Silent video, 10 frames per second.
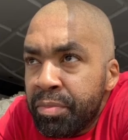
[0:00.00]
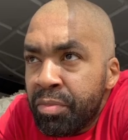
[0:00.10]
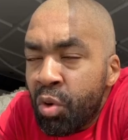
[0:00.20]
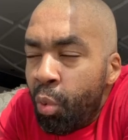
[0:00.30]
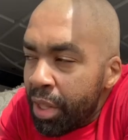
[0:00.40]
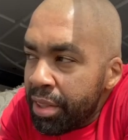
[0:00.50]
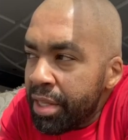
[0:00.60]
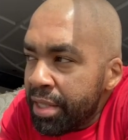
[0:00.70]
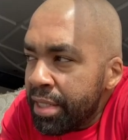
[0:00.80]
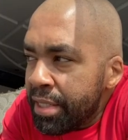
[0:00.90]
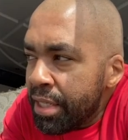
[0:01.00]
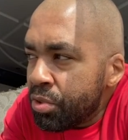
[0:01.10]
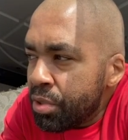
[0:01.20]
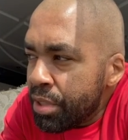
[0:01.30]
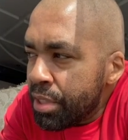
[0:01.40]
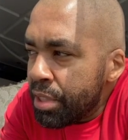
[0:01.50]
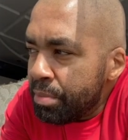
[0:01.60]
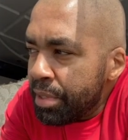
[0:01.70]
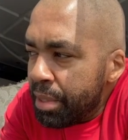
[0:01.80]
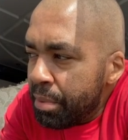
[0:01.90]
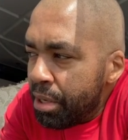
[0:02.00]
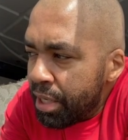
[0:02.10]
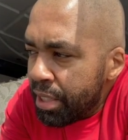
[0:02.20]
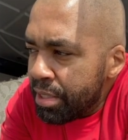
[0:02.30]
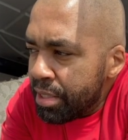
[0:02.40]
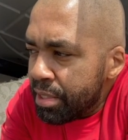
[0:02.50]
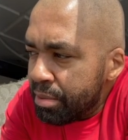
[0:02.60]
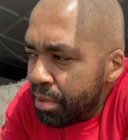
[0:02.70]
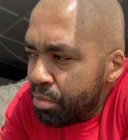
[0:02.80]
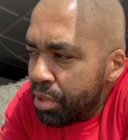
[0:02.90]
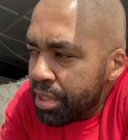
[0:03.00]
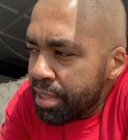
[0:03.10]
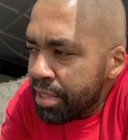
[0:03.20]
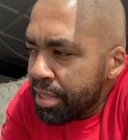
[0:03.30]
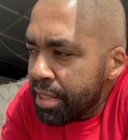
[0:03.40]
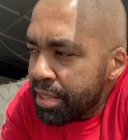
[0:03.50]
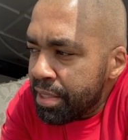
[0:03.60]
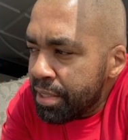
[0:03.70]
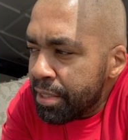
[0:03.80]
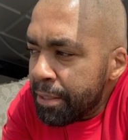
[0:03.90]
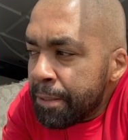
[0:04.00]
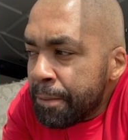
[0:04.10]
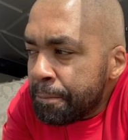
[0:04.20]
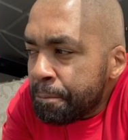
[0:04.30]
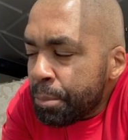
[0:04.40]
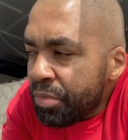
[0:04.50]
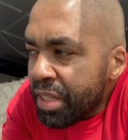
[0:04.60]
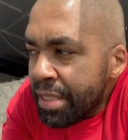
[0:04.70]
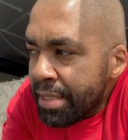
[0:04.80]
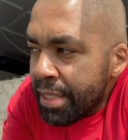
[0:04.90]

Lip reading: The one thing that does concern me about us, my brothers and sisters, is